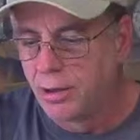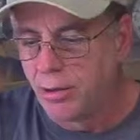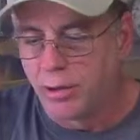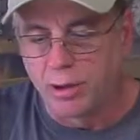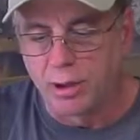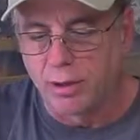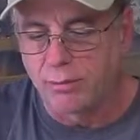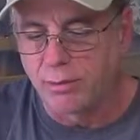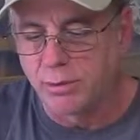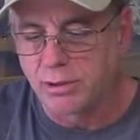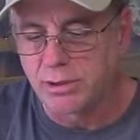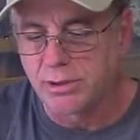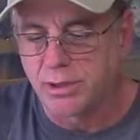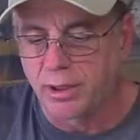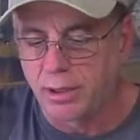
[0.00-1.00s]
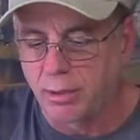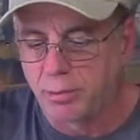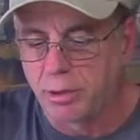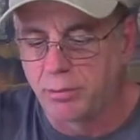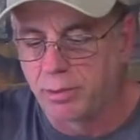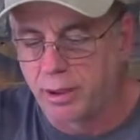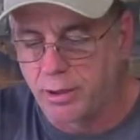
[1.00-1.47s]
or if you just think I'm
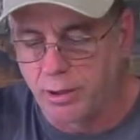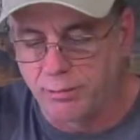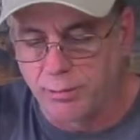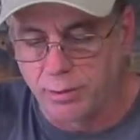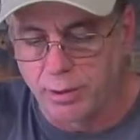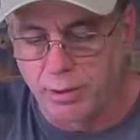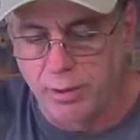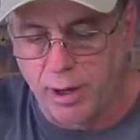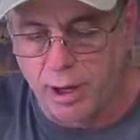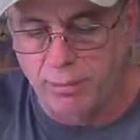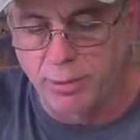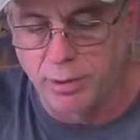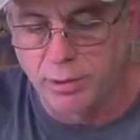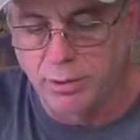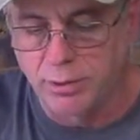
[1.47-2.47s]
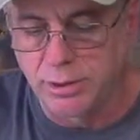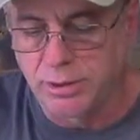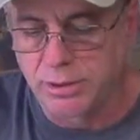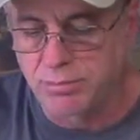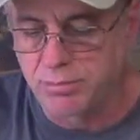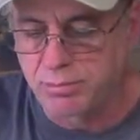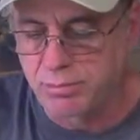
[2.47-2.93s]
completely full of crap and you
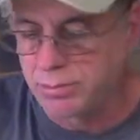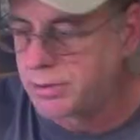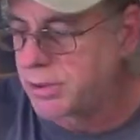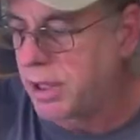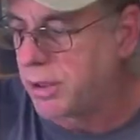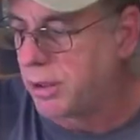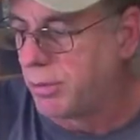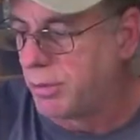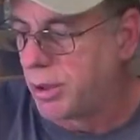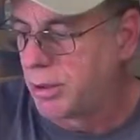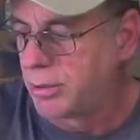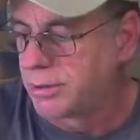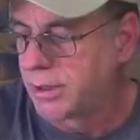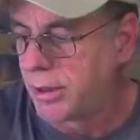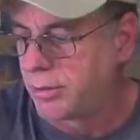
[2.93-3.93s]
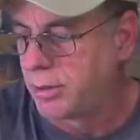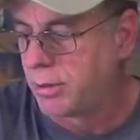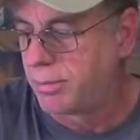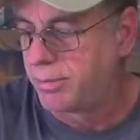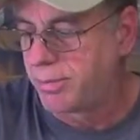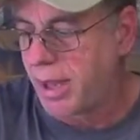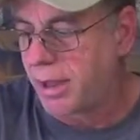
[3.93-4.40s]
just take your models out of the
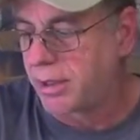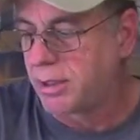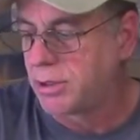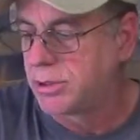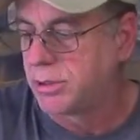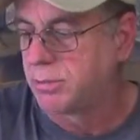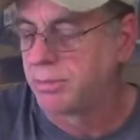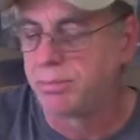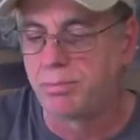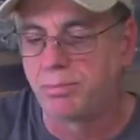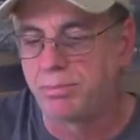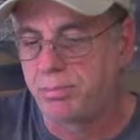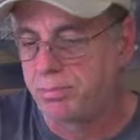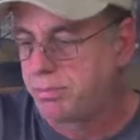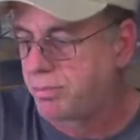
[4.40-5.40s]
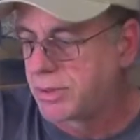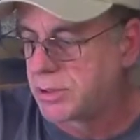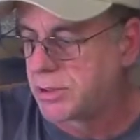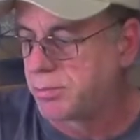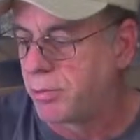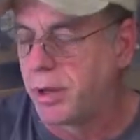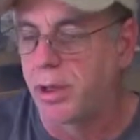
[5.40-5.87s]
package and
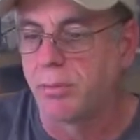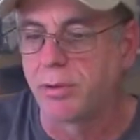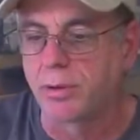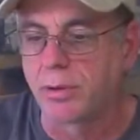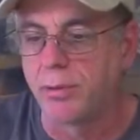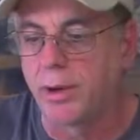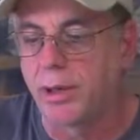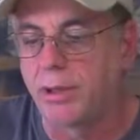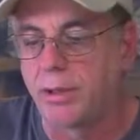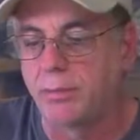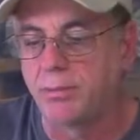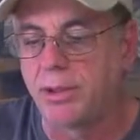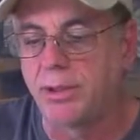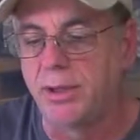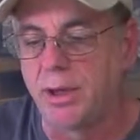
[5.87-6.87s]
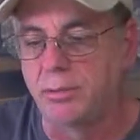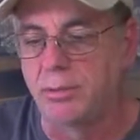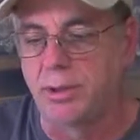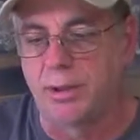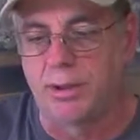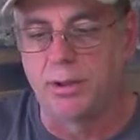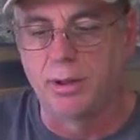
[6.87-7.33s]
spray them with green and be done
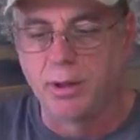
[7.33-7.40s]
with it.